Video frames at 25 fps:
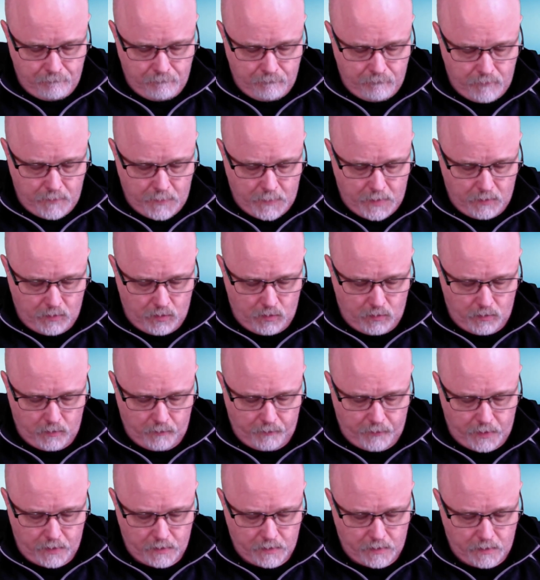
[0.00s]
Okay, going too
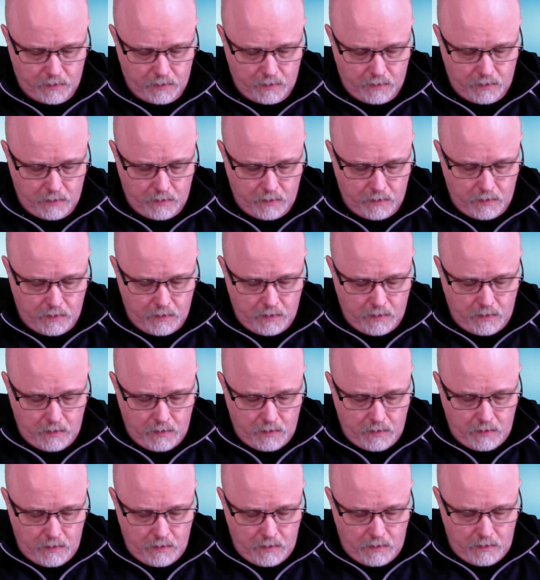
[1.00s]
fast.
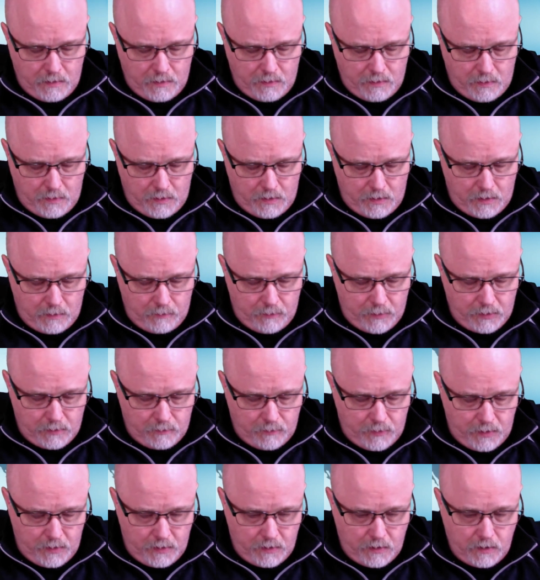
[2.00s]
Kick up the
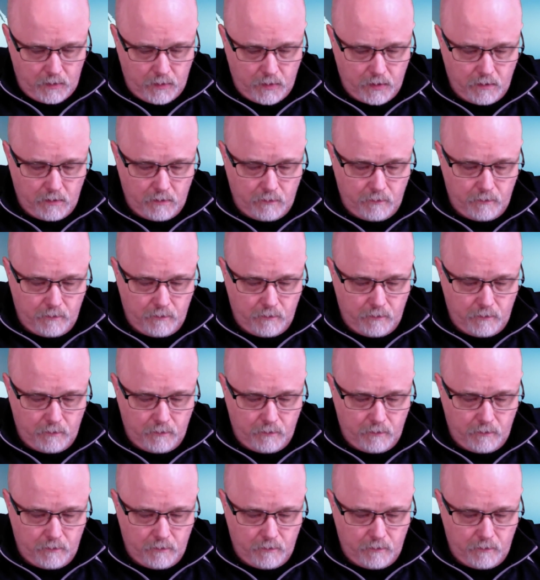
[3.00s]
speed. There we go.